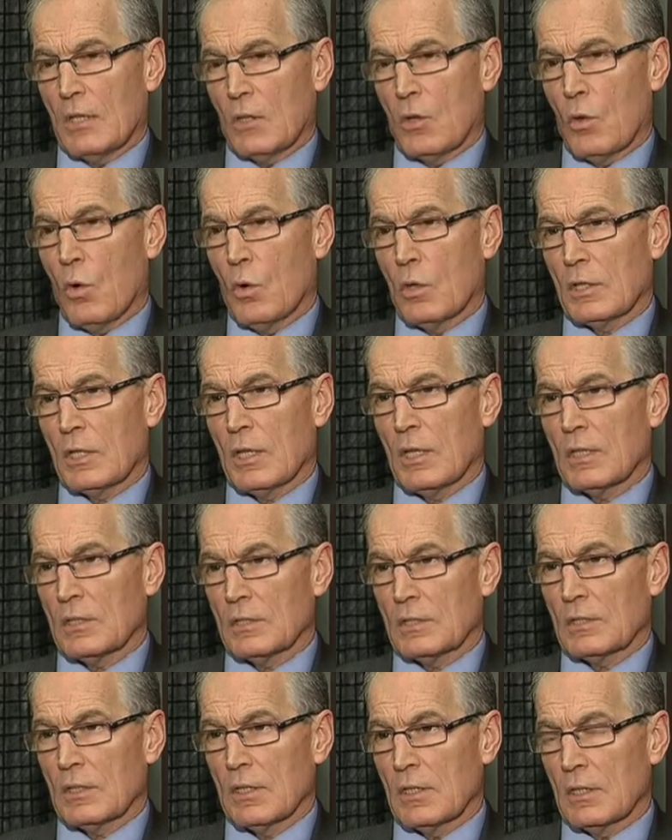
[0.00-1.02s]
in the court
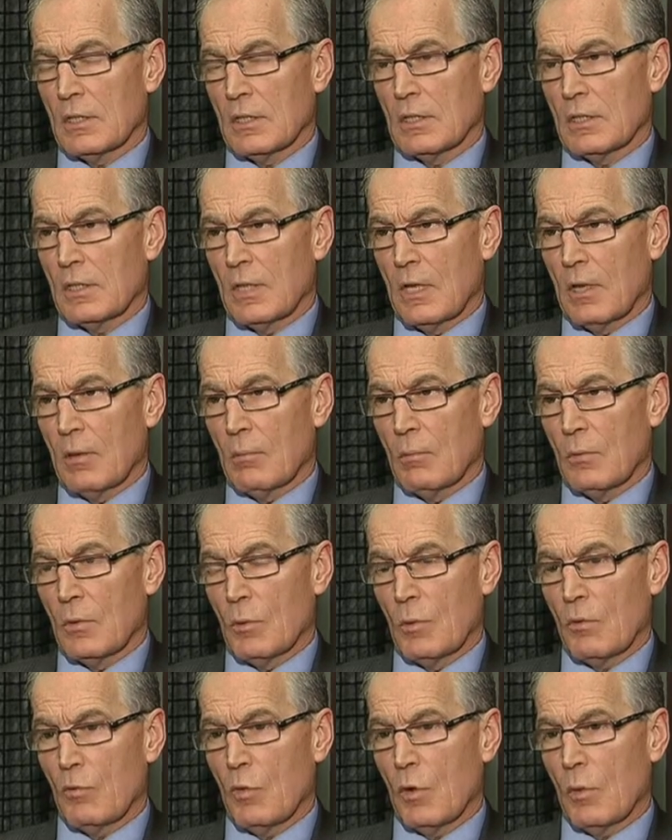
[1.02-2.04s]
case, there
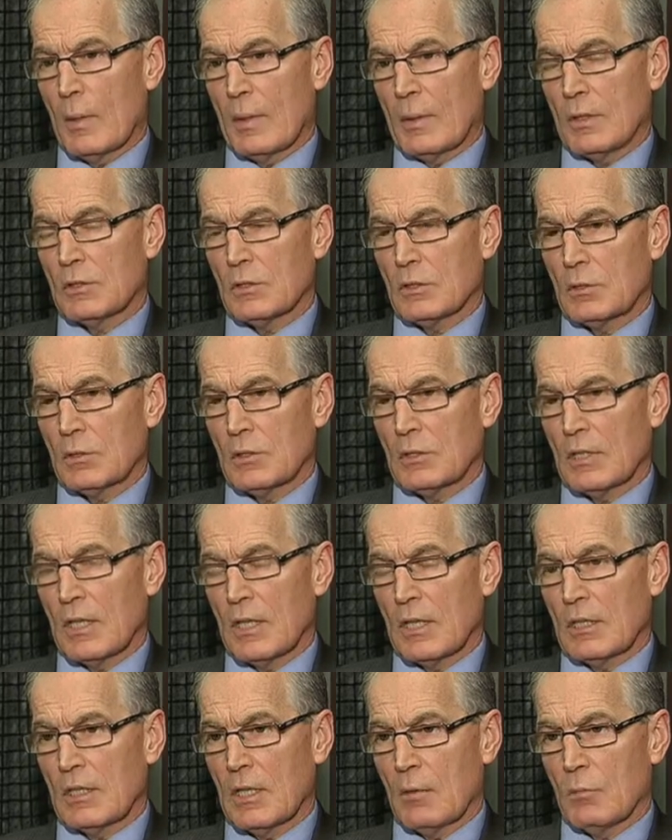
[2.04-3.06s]
were 4 witnesses who
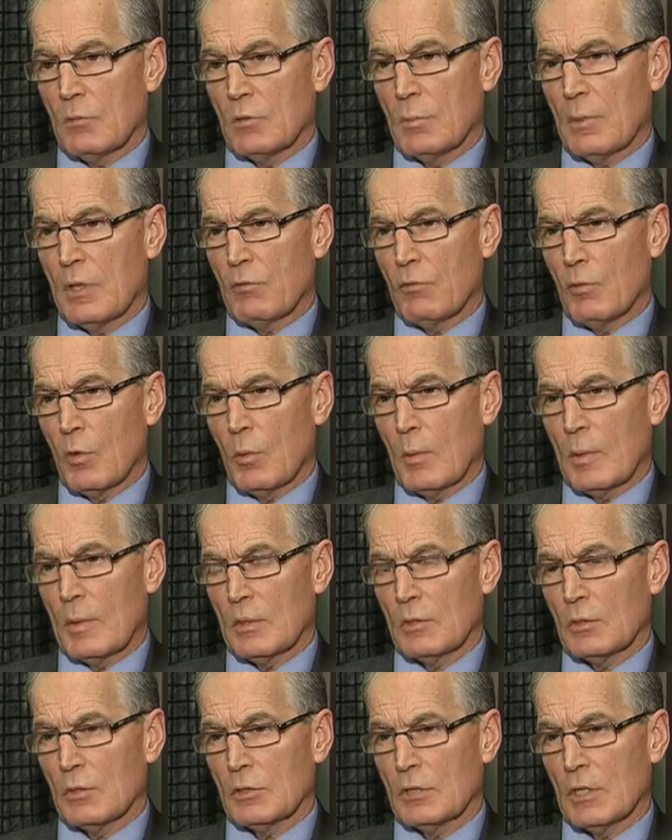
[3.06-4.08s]
said that it was me and 4
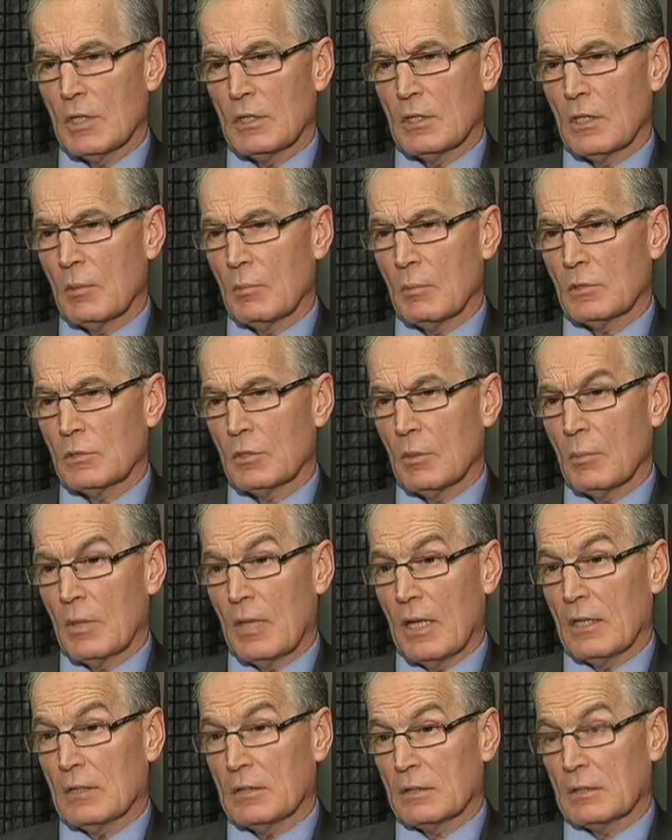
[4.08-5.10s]
witnesses who said that it was somebody
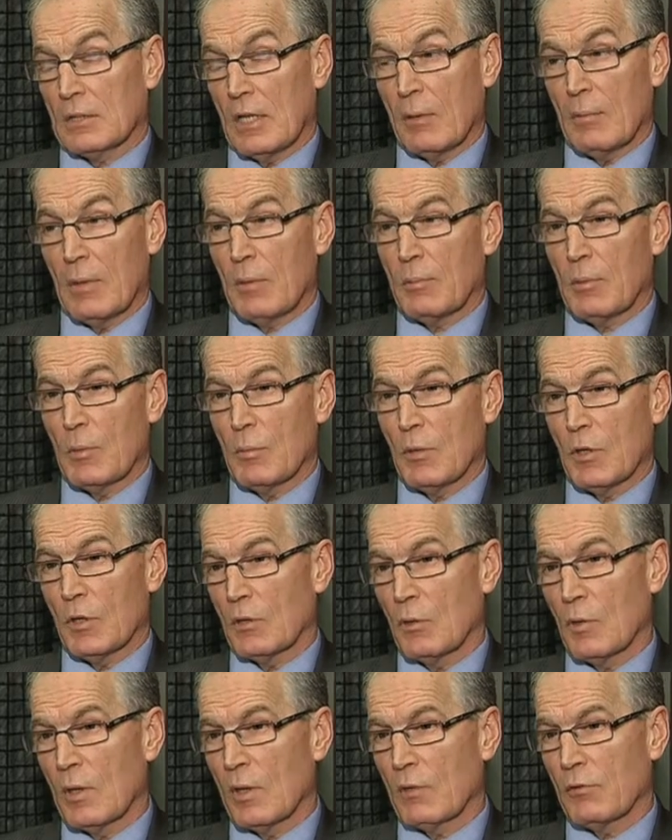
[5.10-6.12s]
else. I'm not prepared
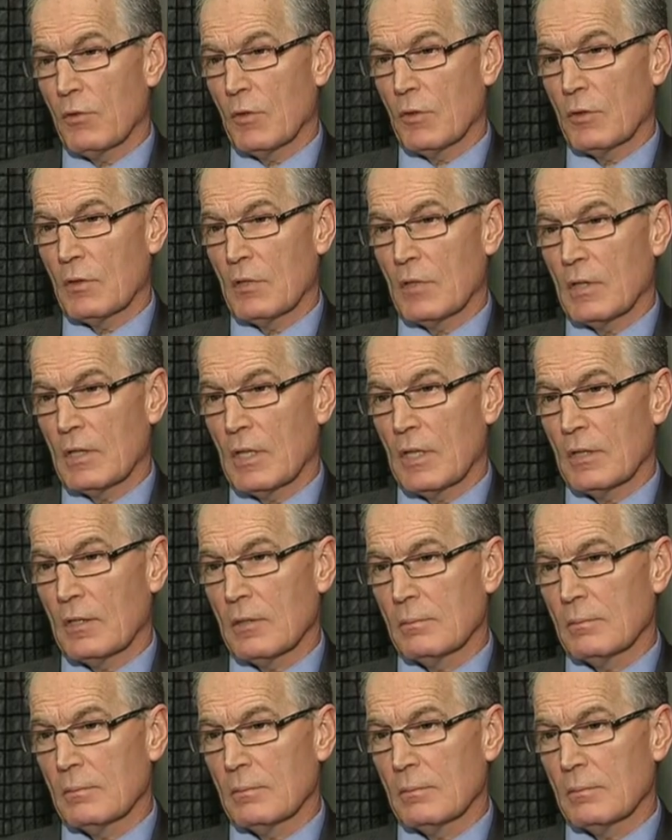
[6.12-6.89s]
to go any further than that.